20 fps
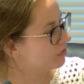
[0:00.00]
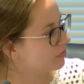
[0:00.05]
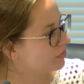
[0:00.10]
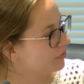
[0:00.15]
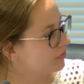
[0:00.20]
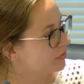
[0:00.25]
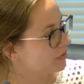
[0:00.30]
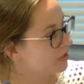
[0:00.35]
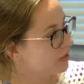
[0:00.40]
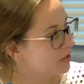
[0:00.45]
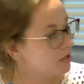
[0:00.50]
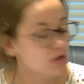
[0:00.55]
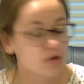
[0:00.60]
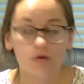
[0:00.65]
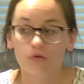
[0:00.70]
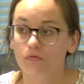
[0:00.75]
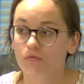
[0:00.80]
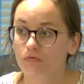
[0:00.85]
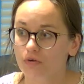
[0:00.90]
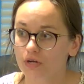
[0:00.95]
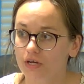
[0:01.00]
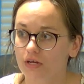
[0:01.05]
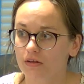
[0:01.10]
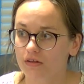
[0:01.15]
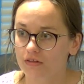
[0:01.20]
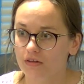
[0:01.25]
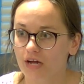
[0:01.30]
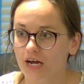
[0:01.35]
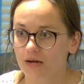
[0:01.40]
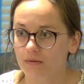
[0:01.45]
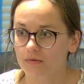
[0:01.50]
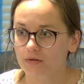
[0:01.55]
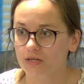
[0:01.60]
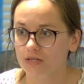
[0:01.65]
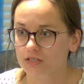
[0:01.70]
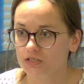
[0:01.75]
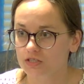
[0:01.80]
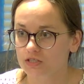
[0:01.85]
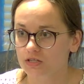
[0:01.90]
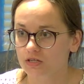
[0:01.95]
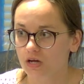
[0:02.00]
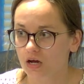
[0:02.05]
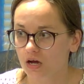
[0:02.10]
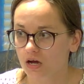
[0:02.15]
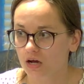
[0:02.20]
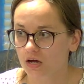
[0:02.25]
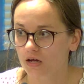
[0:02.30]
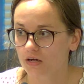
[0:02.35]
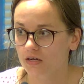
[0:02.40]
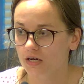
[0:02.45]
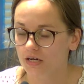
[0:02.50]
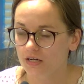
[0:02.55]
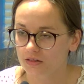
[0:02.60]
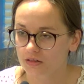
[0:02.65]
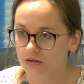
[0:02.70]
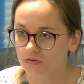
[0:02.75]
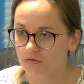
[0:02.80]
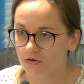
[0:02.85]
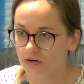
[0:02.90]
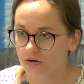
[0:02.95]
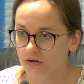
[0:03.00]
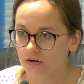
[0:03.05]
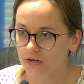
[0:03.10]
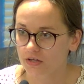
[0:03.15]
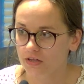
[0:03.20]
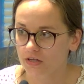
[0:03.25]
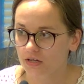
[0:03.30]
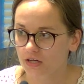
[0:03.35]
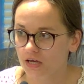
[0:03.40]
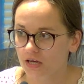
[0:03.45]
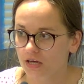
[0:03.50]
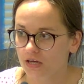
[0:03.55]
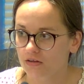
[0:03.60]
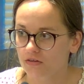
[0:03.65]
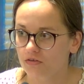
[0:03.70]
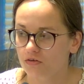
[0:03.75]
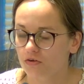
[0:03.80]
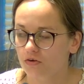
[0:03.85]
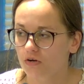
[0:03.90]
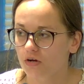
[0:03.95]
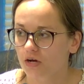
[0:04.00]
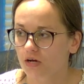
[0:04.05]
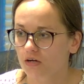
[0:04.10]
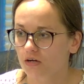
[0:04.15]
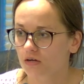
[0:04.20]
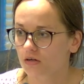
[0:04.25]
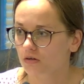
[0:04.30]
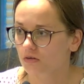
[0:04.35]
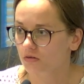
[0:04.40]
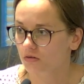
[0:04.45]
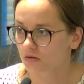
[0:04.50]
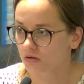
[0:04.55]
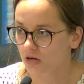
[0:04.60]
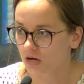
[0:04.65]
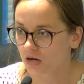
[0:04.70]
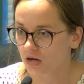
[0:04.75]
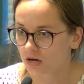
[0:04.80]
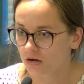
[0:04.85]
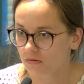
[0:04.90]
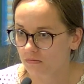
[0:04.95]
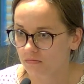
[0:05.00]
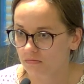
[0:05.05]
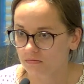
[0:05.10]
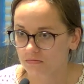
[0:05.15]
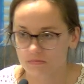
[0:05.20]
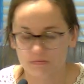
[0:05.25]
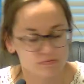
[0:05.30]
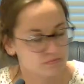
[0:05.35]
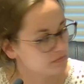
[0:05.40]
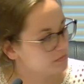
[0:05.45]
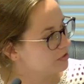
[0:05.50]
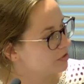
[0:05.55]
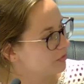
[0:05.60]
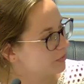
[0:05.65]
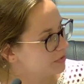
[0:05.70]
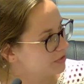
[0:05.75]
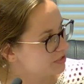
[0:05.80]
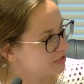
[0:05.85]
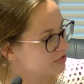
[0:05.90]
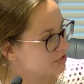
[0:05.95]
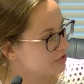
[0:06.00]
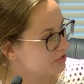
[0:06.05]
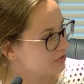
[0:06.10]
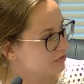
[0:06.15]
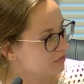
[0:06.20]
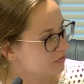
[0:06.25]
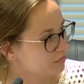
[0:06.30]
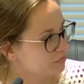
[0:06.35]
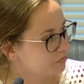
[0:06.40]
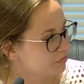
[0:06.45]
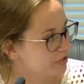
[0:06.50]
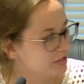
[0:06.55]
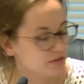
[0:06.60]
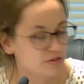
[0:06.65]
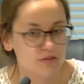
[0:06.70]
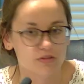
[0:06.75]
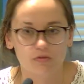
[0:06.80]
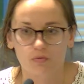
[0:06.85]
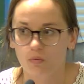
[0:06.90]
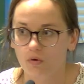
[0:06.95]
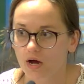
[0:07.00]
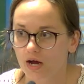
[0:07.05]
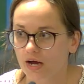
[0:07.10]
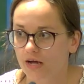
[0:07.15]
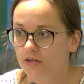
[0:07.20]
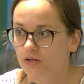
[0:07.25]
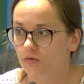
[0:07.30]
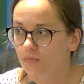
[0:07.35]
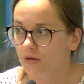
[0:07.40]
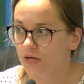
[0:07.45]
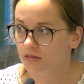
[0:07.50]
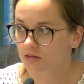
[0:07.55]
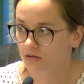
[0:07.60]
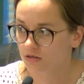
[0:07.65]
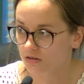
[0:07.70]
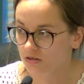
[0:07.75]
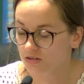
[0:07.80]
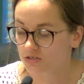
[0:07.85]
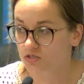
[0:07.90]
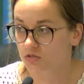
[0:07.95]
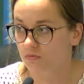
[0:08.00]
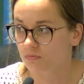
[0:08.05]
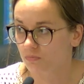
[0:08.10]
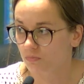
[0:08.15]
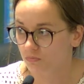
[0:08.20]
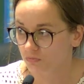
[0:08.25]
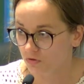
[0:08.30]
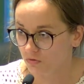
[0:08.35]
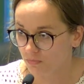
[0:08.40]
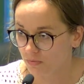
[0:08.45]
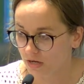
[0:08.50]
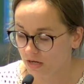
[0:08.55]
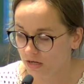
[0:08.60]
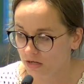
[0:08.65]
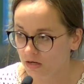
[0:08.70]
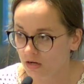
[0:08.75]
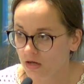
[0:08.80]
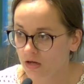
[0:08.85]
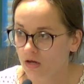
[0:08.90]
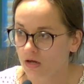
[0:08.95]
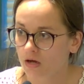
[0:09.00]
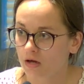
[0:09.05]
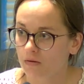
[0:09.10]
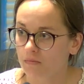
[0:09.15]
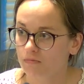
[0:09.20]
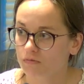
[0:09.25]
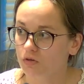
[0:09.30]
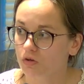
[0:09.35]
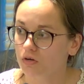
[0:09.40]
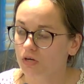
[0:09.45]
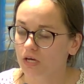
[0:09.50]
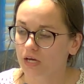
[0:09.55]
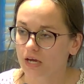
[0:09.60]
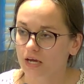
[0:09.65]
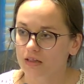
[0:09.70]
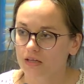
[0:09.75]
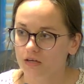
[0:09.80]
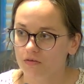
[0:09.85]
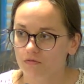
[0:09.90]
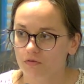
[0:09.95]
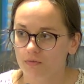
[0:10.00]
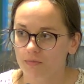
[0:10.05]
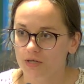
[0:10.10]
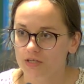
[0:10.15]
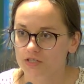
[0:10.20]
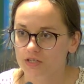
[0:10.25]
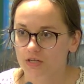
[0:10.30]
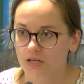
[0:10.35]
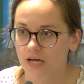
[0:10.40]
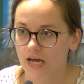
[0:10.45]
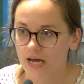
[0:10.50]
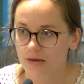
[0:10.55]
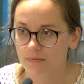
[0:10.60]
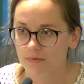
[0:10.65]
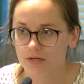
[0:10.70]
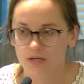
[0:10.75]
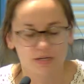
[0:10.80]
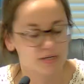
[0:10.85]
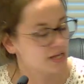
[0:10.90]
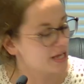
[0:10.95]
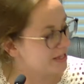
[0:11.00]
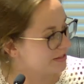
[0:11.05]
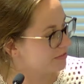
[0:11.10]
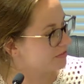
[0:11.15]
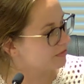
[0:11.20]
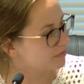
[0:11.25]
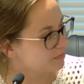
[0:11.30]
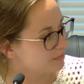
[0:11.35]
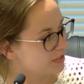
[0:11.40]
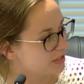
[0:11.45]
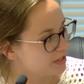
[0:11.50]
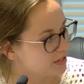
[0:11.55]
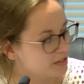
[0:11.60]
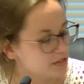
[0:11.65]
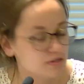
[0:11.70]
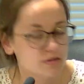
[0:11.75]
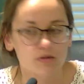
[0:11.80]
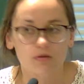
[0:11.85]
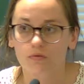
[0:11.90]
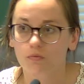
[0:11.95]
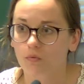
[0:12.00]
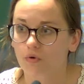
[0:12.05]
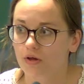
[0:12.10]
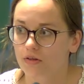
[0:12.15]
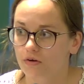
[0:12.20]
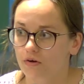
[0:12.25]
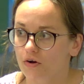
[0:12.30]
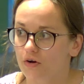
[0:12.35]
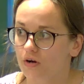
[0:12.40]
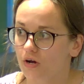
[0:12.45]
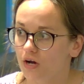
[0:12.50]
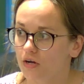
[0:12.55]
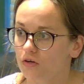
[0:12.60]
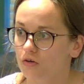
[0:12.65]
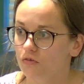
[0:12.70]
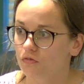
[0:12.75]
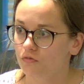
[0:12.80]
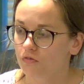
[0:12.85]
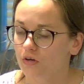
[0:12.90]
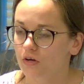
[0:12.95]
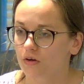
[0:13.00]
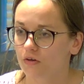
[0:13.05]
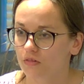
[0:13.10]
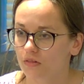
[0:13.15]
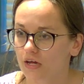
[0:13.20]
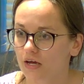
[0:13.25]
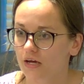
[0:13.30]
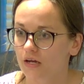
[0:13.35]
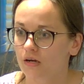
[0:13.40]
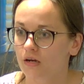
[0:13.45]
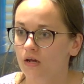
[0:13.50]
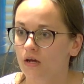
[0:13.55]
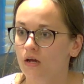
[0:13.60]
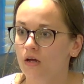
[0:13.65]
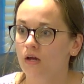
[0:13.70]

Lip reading: to reestablish on anything regarding the case, so you're not no additional reasons why you made the decision you made. Looking at the information the applicant has submitted, whether or not you feel that